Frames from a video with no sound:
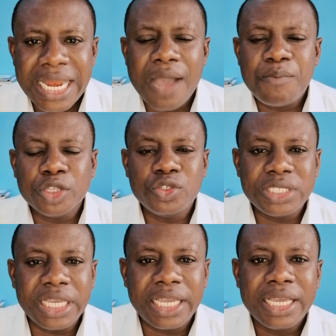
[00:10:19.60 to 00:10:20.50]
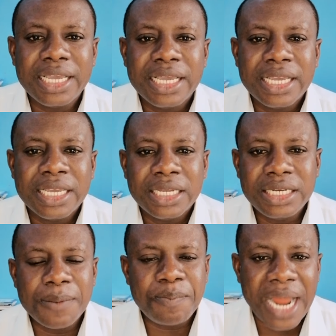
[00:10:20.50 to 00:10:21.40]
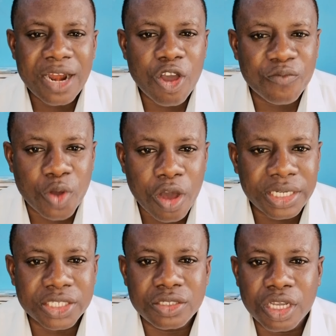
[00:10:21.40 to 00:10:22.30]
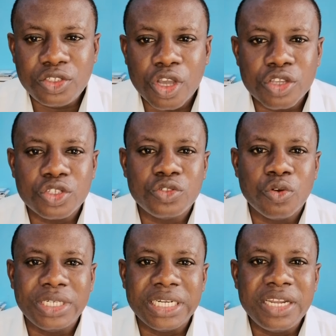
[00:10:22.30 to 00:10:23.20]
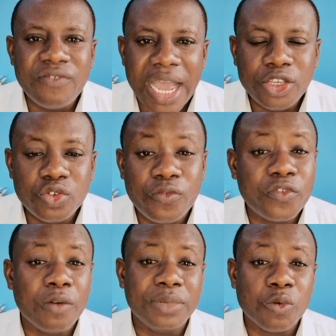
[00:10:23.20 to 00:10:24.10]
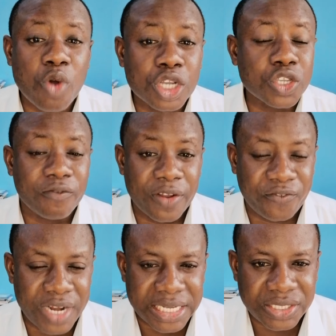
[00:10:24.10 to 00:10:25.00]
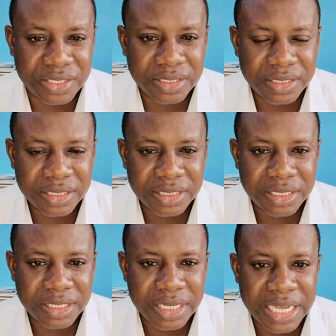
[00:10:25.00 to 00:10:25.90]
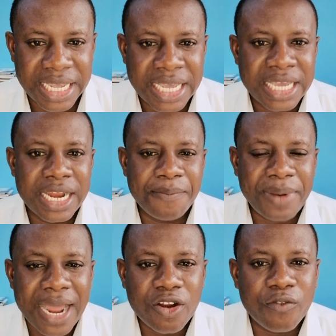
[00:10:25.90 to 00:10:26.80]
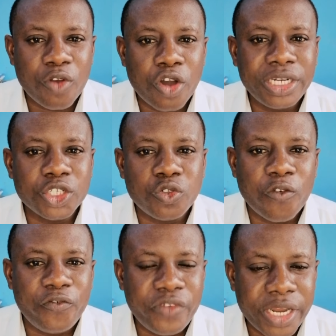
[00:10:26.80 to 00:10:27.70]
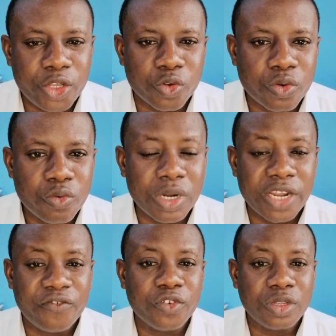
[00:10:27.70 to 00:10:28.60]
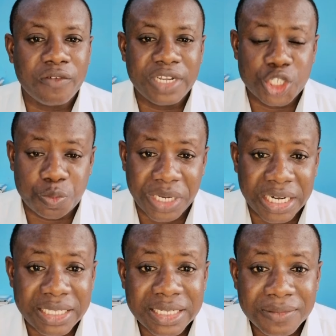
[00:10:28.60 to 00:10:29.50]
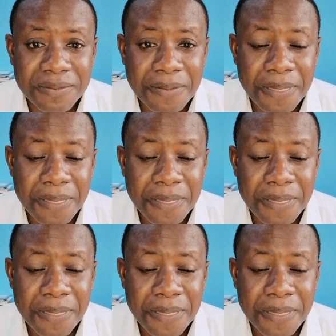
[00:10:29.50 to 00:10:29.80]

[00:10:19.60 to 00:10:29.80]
Now, but you see, the plan of God is not just to deliver you from the works of the flesh. The plan of God is to fill you with the fruit of the Spirit.